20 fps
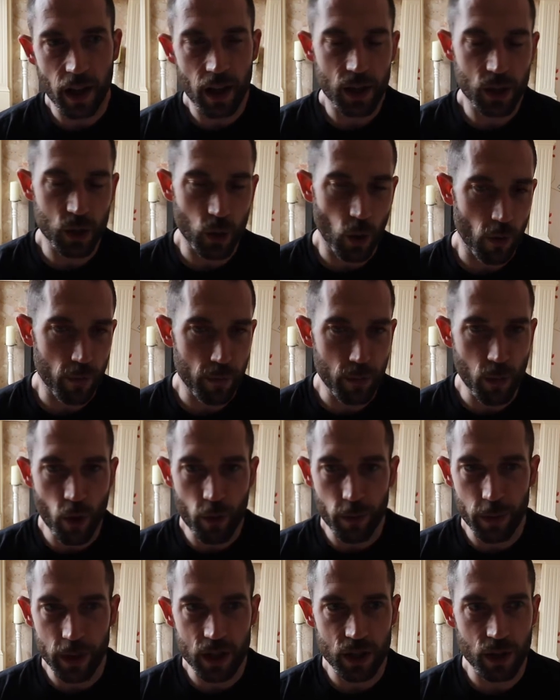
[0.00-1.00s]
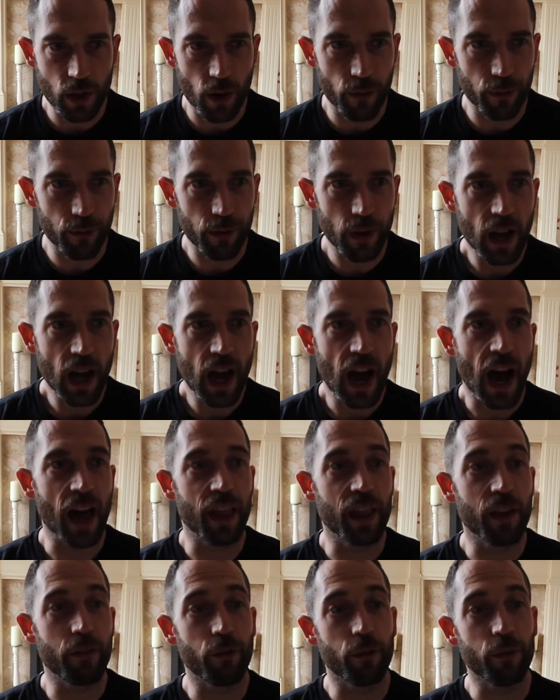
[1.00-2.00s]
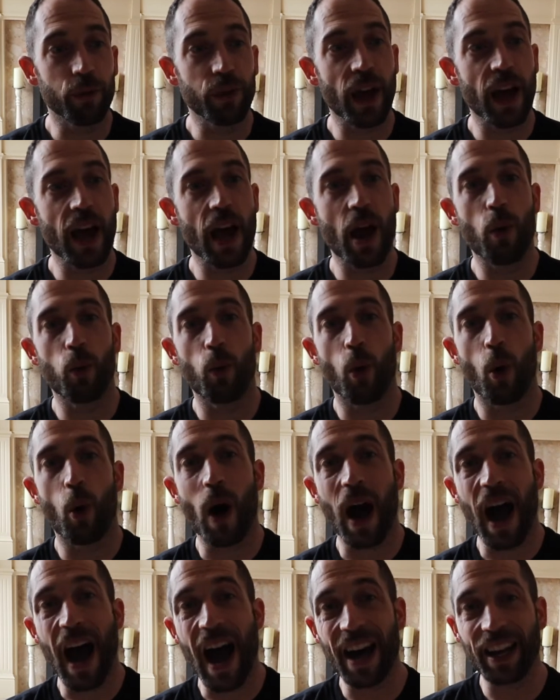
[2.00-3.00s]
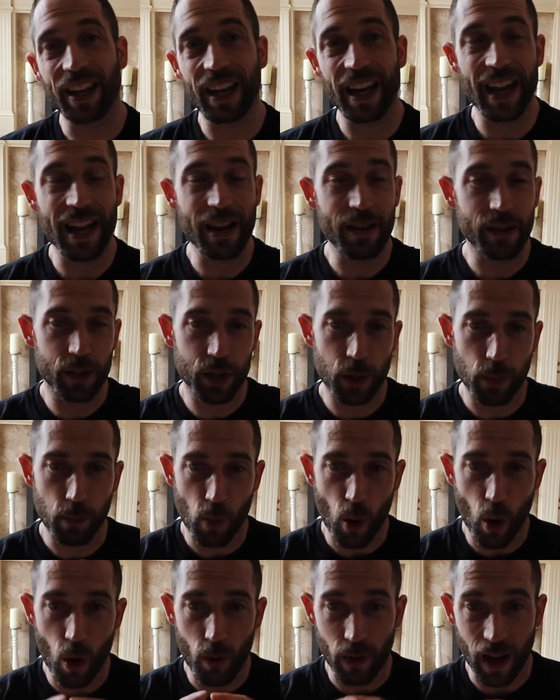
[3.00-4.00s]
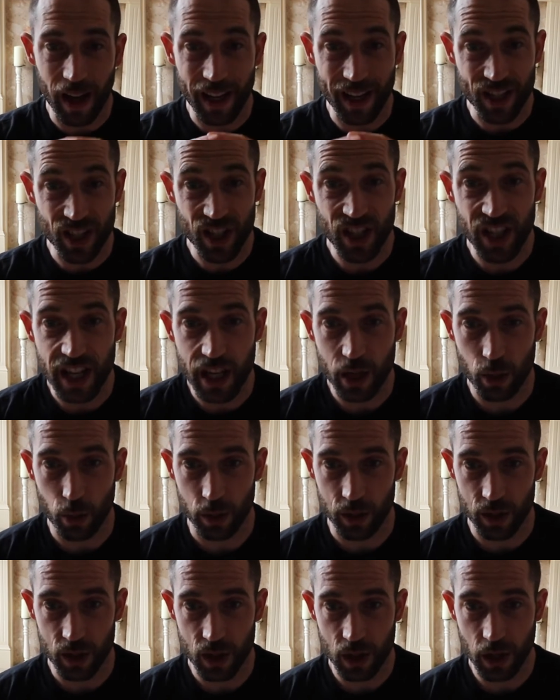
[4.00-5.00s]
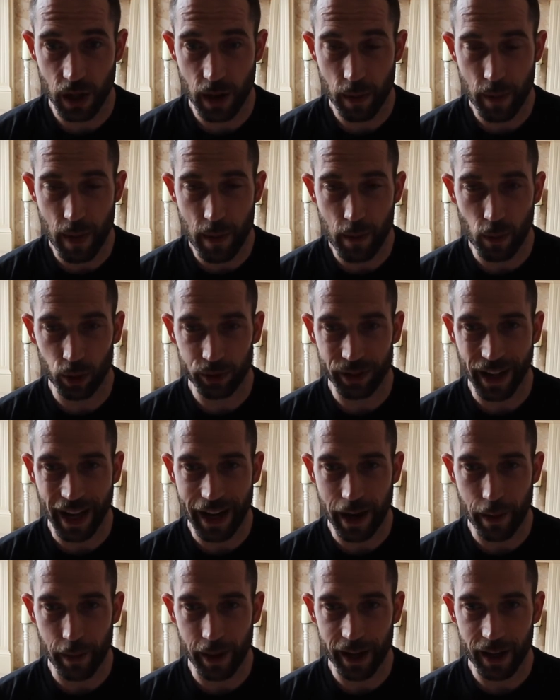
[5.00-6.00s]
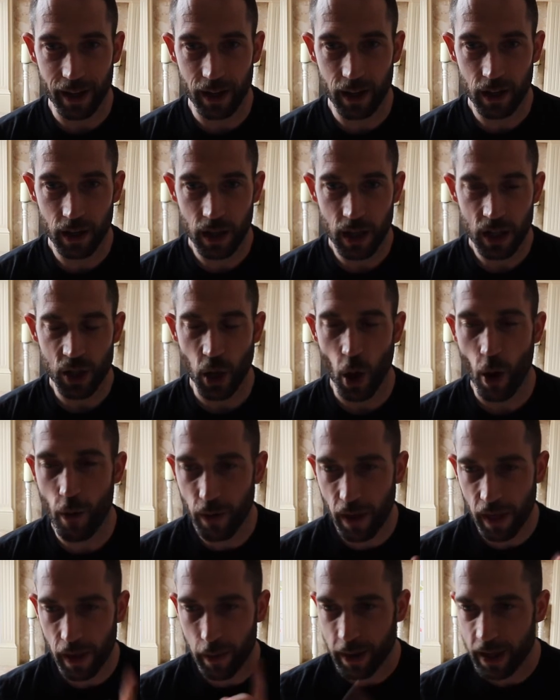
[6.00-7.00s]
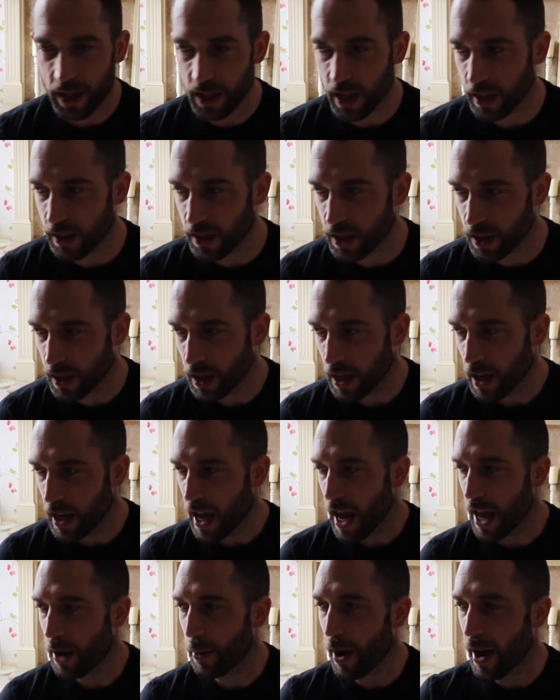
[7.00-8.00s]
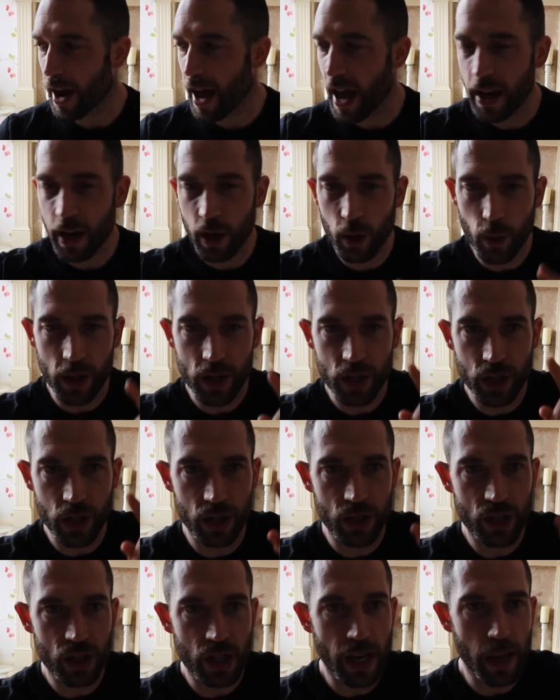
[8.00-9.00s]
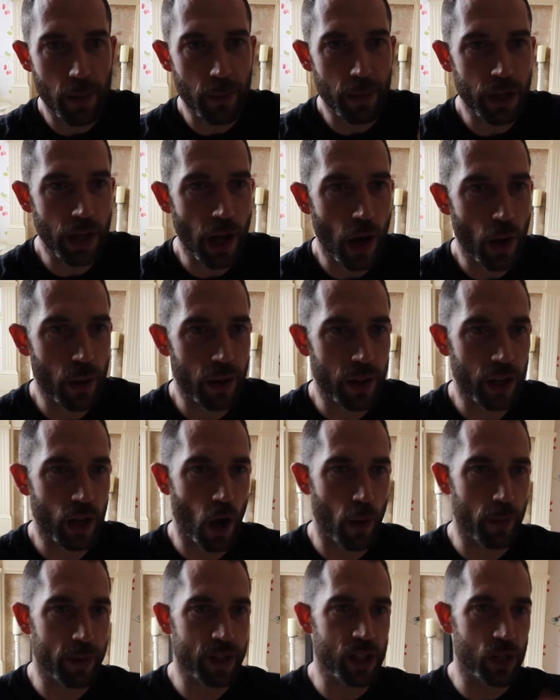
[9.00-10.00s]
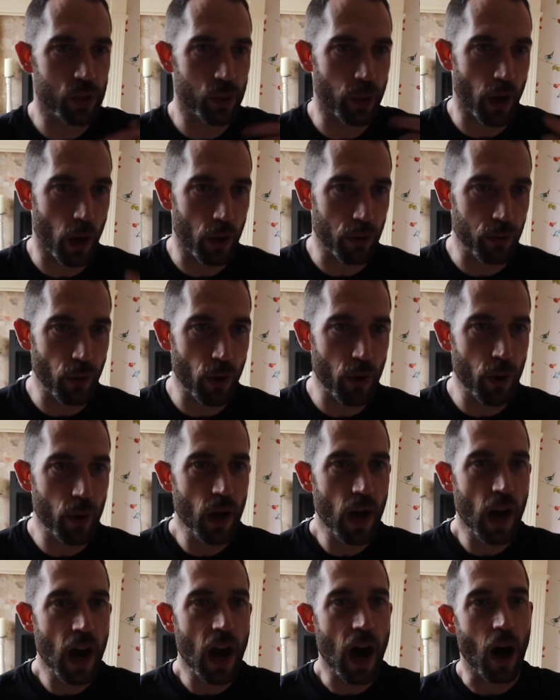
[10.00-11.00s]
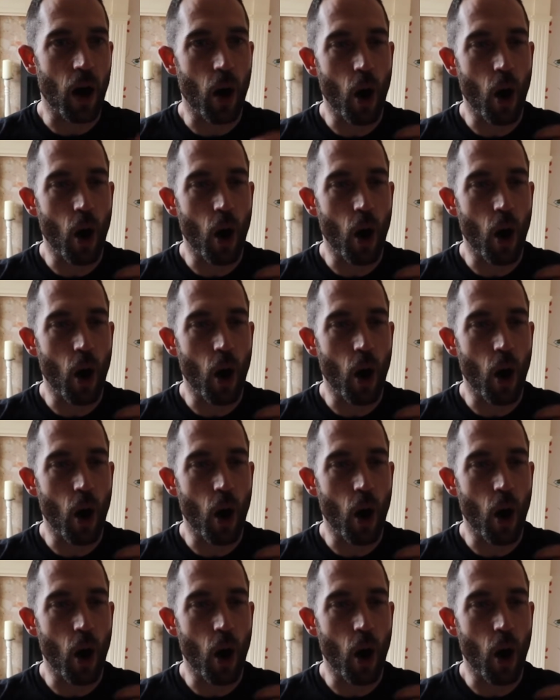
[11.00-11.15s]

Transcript: sort of movement stuff, and then from there we'll add it into more of like a sequence, a bit more dynamic. So hopefully that makes sense. Anyway, any questions, let me know in the comments as we go through. I'll